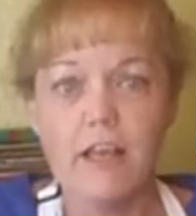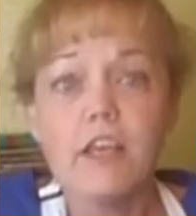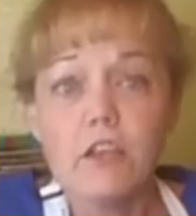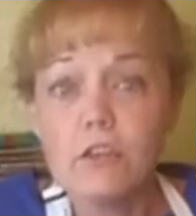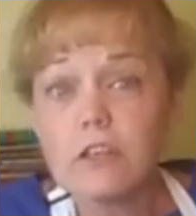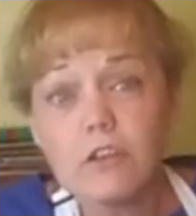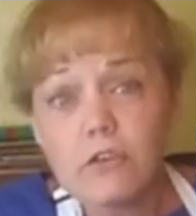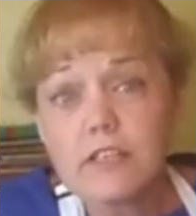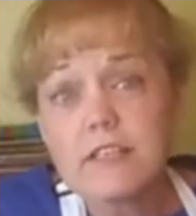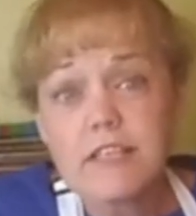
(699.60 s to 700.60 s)
You
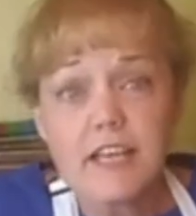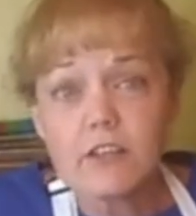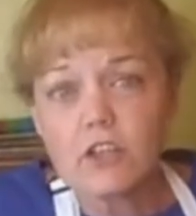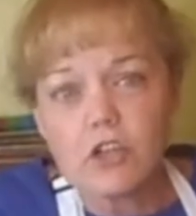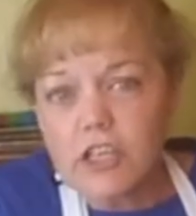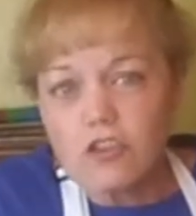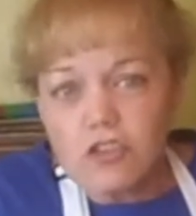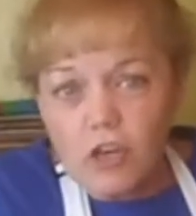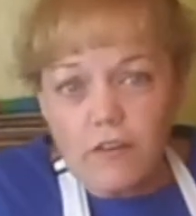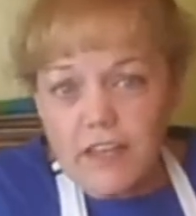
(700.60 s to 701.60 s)
can see on the cooking
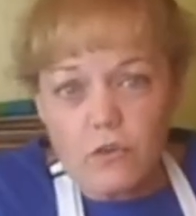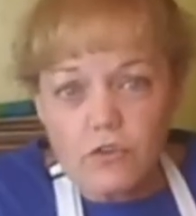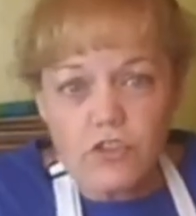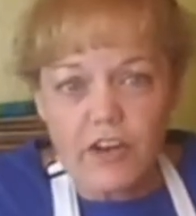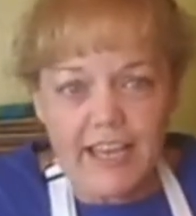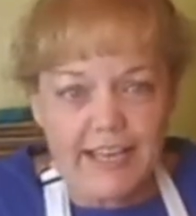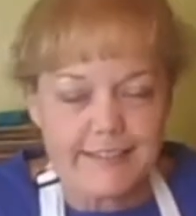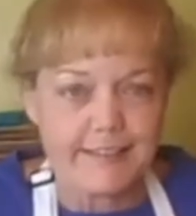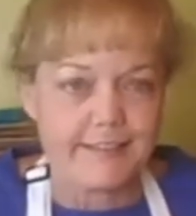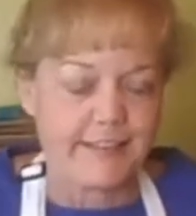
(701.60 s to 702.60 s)
show they use their hands
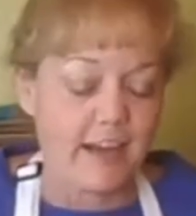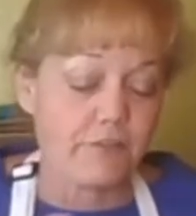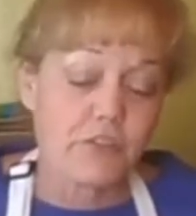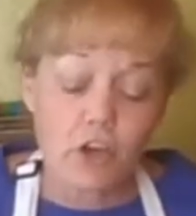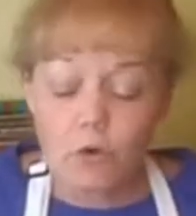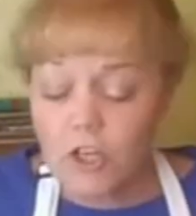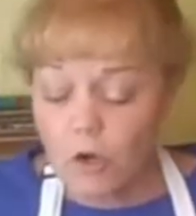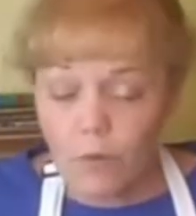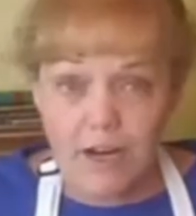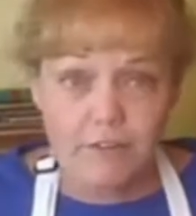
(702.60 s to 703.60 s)
and stuff. So, you know,
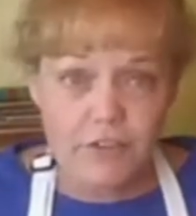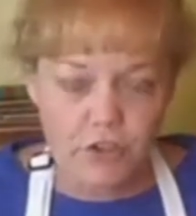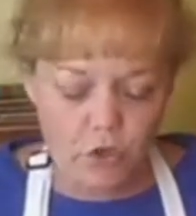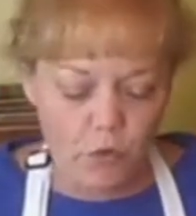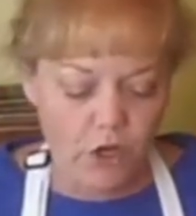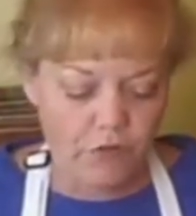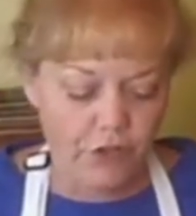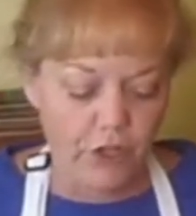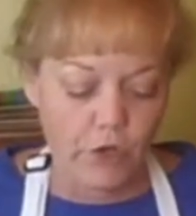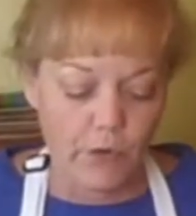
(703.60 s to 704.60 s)
whatever's going to work for
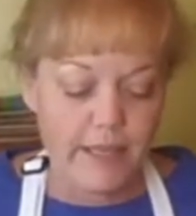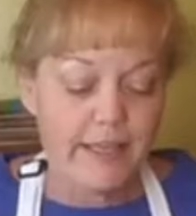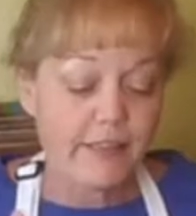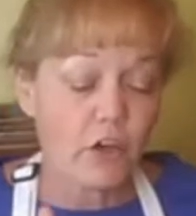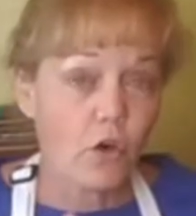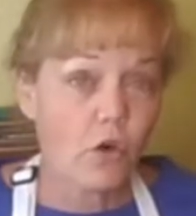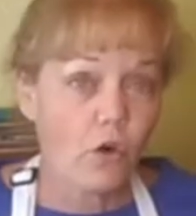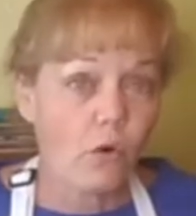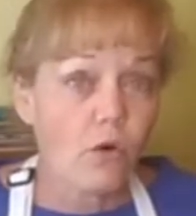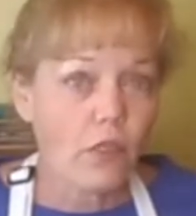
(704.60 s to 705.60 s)
you. The
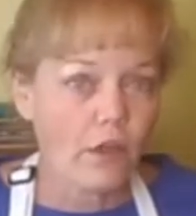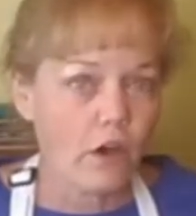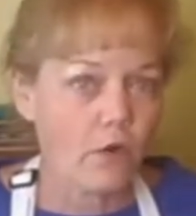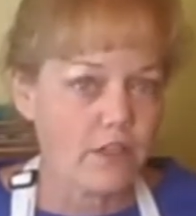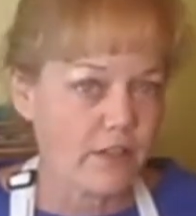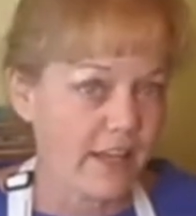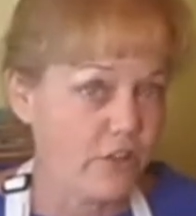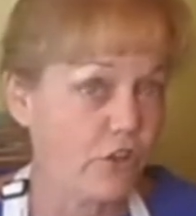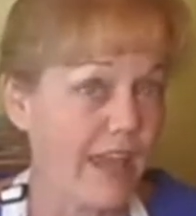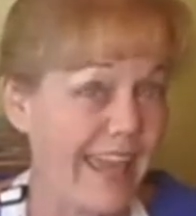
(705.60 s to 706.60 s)
goal, though, is in
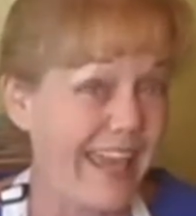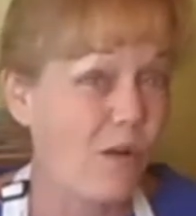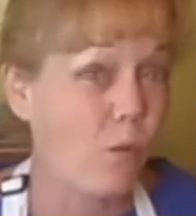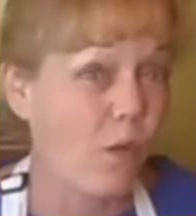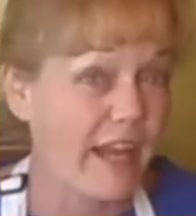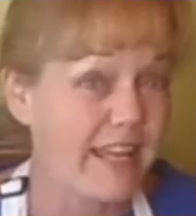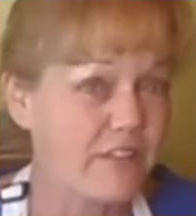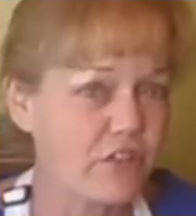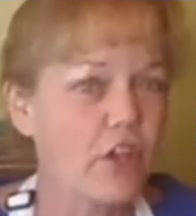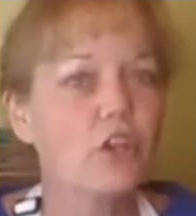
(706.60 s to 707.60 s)
your egg white,
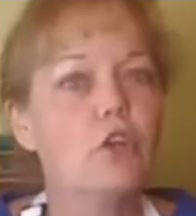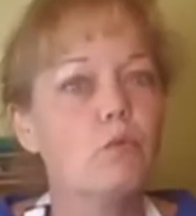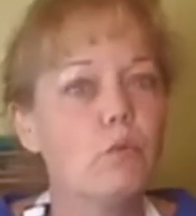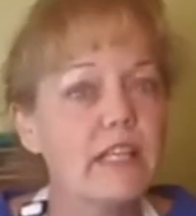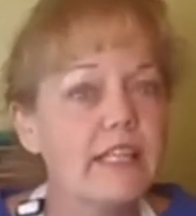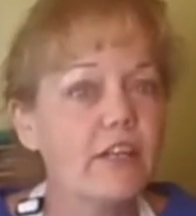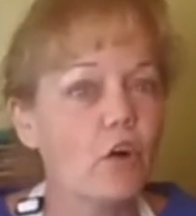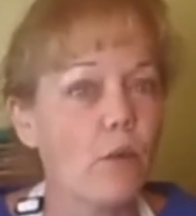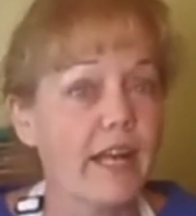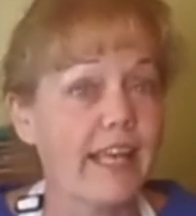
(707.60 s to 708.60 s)
you really don't
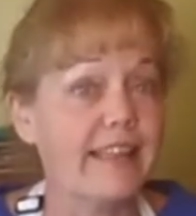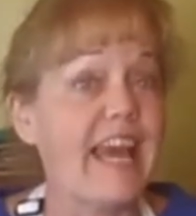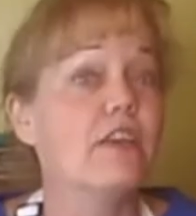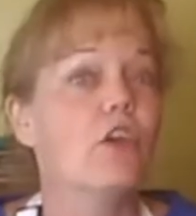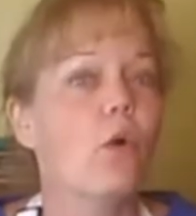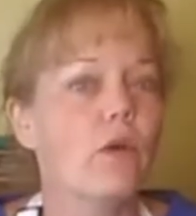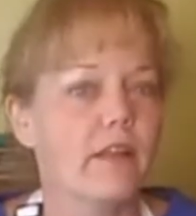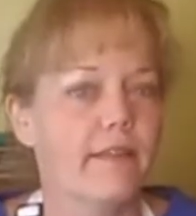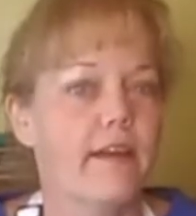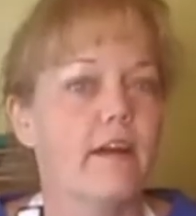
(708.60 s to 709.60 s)
want to get that yolk in
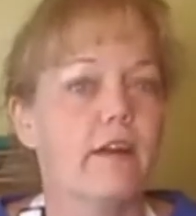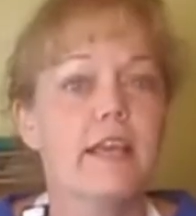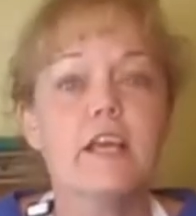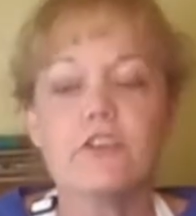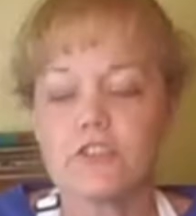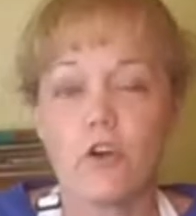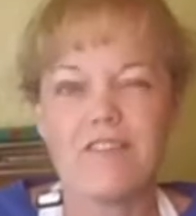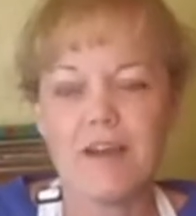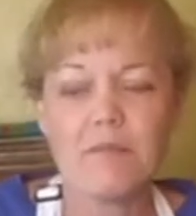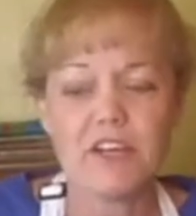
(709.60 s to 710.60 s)
there. So if
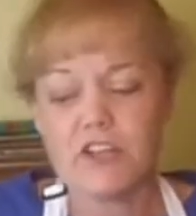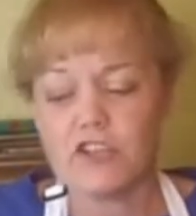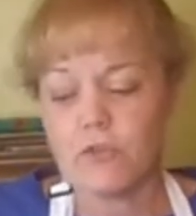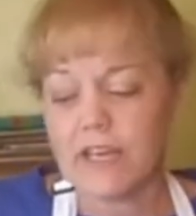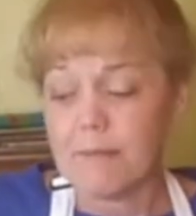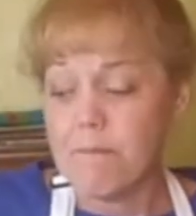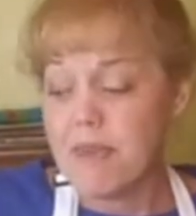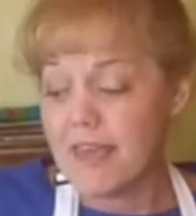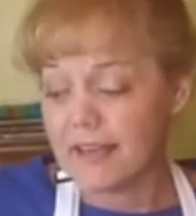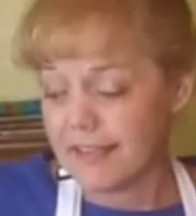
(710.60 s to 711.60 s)
I'm going to do any
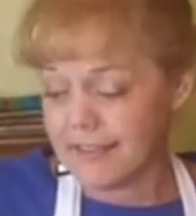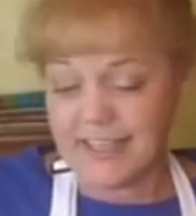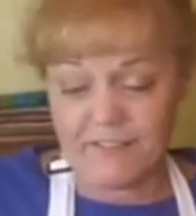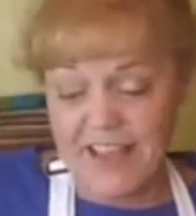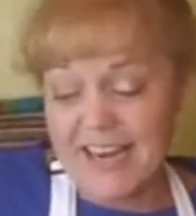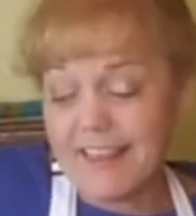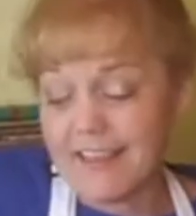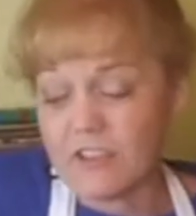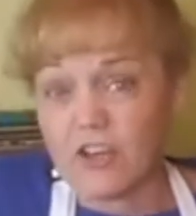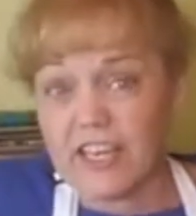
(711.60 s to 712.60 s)
mix, if anything's
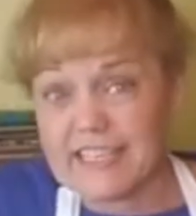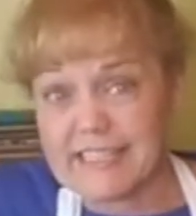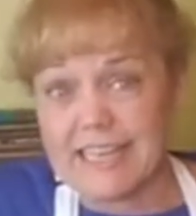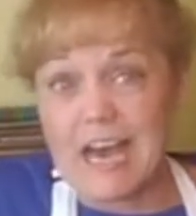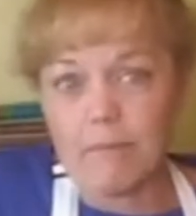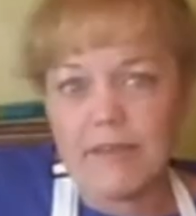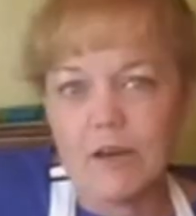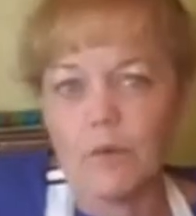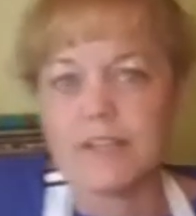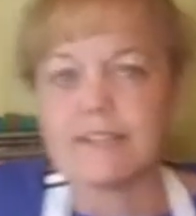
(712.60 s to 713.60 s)
going to get sloppy, I
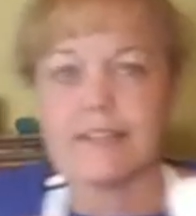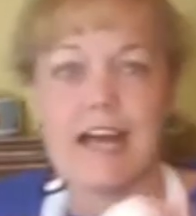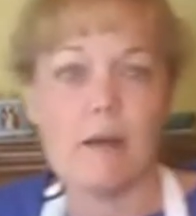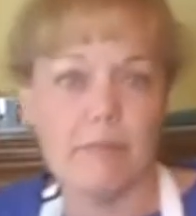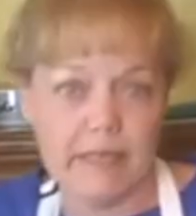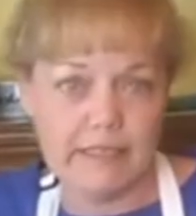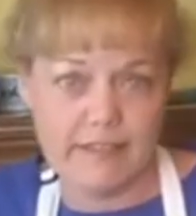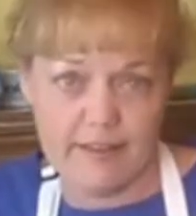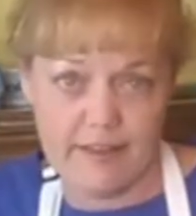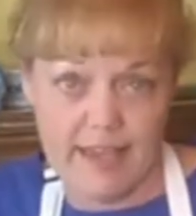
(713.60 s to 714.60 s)
want to slop it into
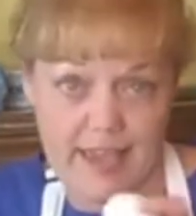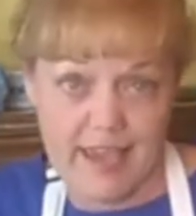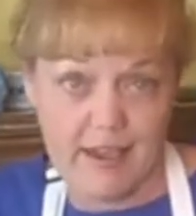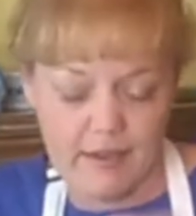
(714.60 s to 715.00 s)
the egg